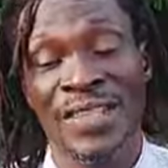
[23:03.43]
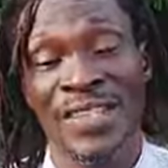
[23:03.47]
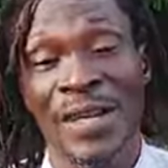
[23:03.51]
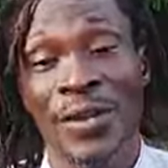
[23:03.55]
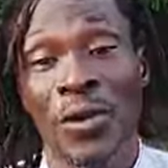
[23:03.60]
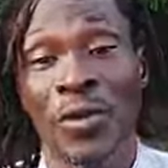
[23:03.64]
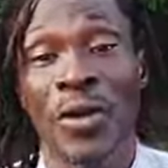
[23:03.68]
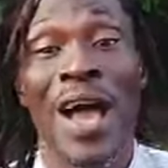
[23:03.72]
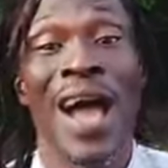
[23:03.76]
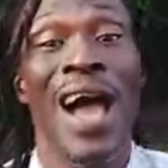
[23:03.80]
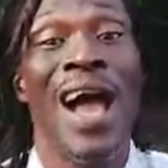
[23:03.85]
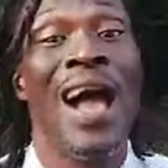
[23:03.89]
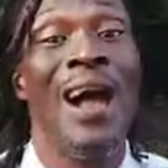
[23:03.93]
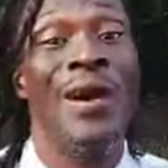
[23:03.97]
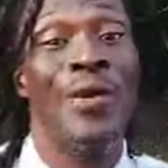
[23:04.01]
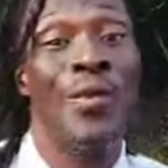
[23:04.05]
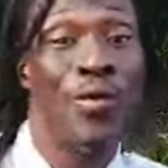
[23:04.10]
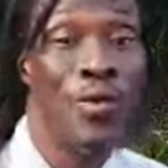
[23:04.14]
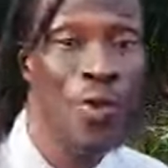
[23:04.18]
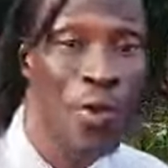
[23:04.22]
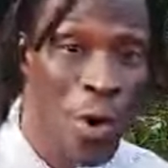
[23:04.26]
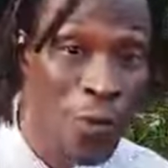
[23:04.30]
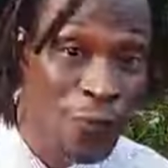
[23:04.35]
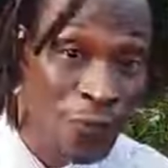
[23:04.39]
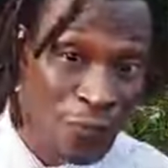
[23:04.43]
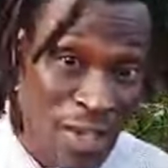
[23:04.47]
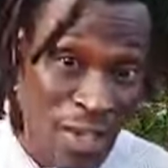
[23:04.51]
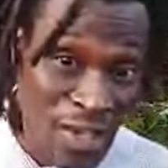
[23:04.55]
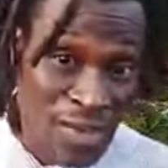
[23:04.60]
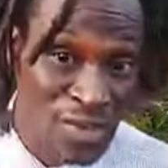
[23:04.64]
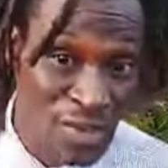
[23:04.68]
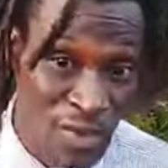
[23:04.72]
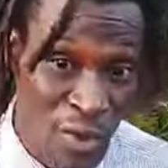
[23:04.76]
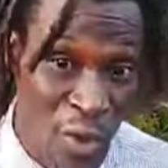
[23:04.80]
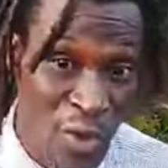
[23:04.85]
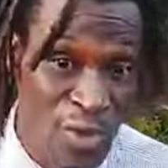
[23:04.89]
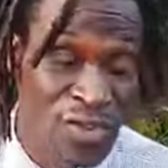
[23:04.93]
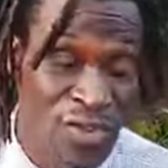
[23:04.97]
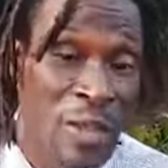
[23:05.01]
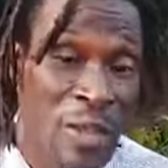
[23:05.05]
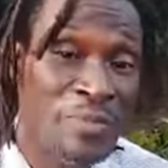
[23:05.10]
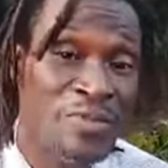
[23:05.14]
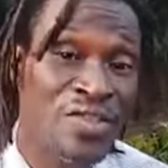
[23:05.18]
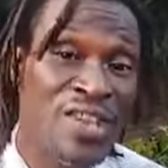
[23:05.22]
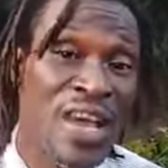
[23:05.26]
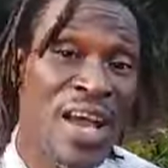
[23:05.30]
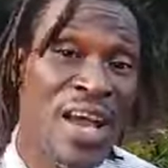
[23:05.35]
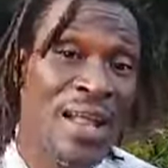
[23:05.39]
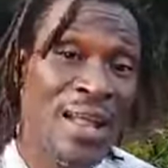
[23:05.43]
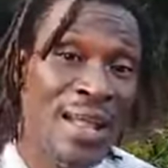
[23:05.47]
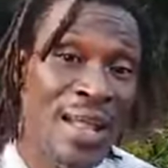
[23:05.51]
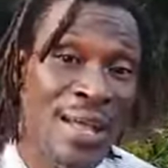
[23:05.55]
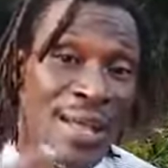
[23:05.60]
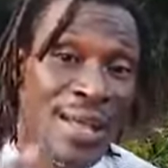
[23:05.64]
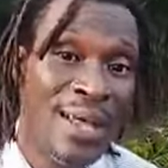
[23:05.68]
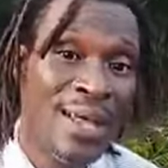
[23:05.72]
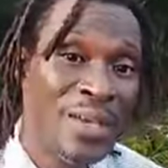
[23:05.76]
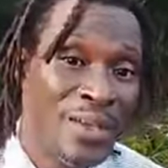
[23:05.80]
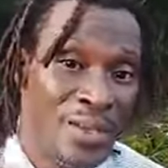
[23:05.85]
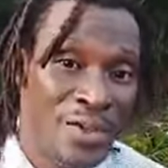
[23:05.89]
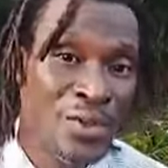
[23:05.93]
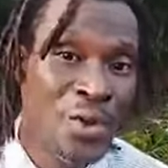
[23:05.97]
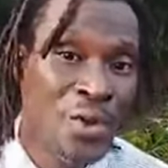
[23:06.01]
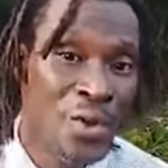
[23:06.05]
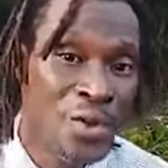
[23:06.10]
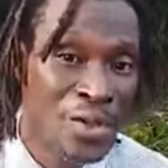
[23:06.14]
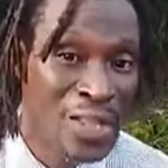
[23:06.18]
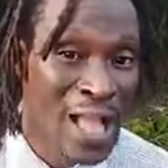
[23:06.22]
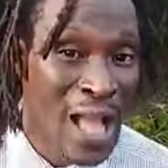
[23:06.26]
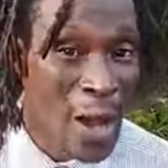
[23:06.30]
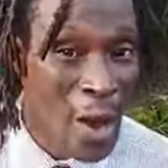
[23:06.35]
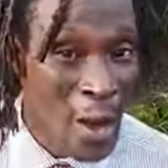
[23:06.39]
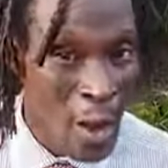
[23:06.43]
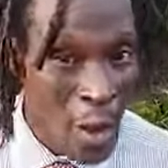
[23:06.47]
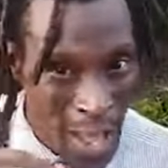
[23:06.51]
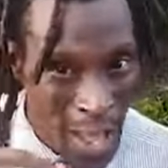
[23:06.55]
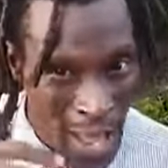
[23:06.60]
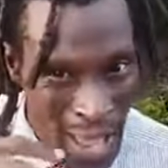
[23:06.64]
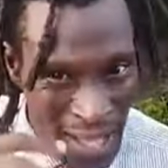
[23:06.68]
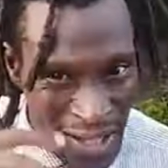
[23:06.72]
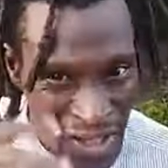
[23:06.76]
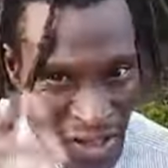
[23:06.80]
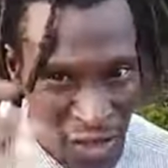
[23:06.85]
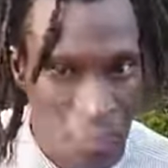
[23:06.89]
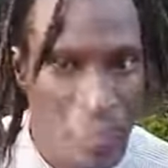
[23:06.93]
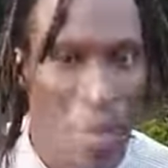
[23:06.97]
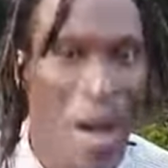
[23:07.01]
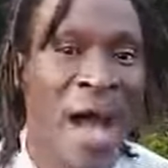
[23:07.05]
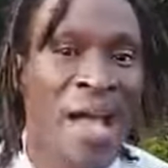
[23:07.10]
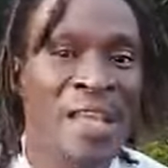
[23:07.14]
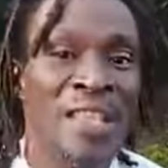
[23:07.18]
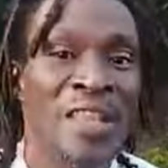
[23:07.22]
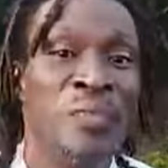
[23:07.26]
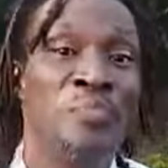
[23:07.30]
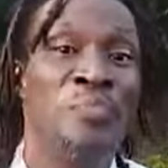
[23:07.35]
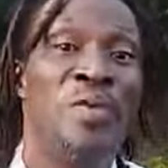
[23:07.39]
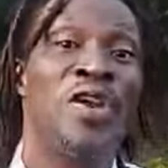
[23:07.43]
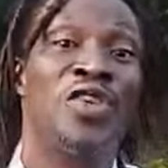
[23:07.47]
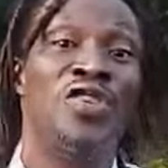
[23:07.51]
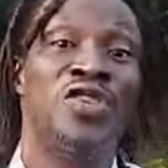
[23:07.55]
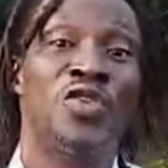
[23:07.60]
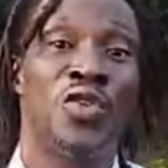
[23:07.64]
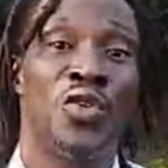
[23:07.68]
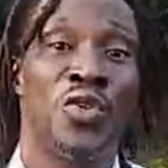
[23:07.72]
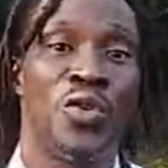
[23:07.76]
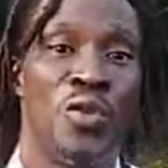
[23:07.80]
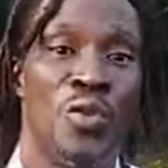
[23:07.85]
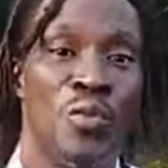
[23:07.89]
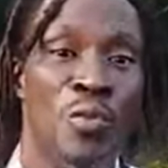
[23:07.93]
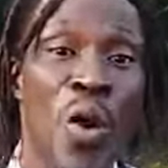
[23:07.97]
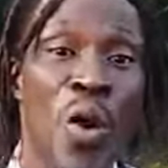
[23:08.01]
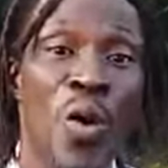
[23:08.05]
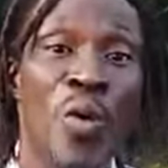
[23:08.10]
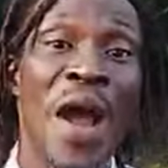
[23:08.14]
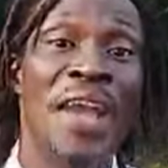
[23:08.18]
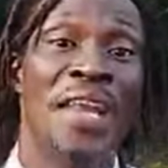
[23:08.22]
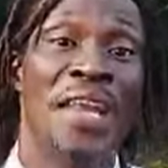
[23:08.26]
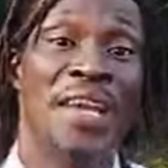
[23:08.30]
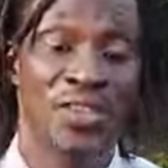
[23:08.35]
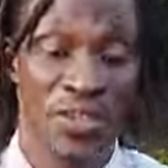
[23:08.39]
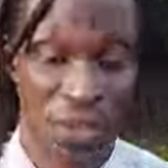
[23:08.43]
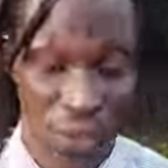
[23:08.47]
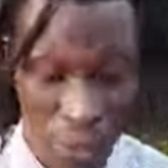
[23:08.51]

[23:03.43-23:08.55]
another angle of this concept here, you know, that expand the picture more wider so you